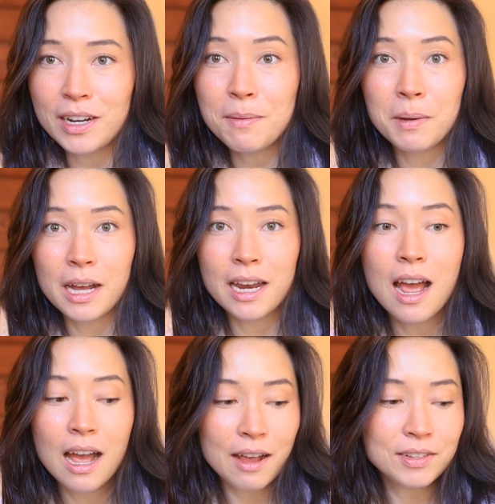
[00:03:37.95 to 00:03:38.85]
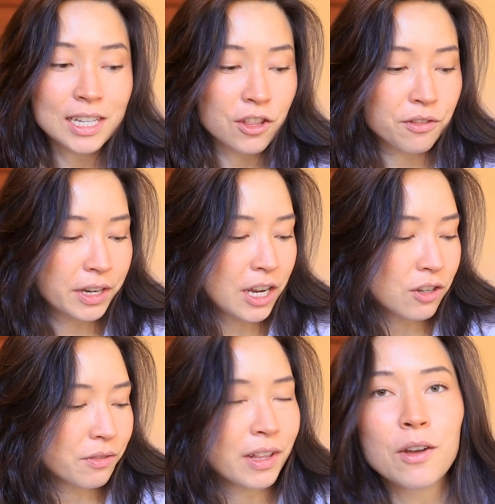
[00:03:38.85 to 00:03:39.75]
but I've seen other videos of
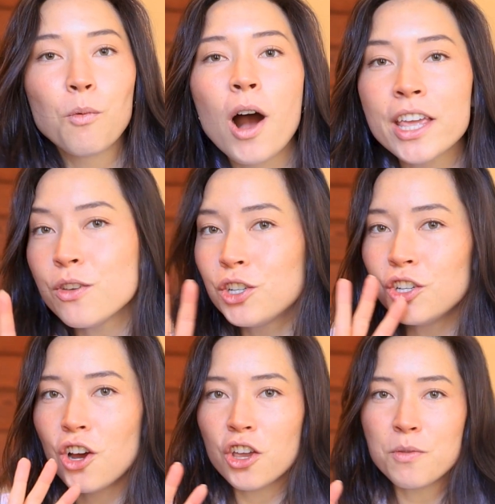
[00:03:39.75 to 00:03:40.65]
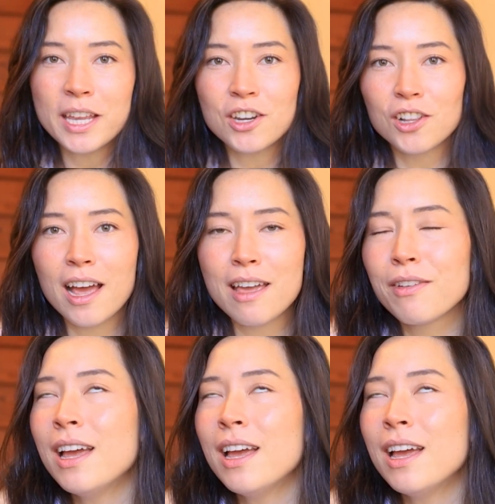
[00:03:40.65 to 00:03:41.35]
like why you should document your life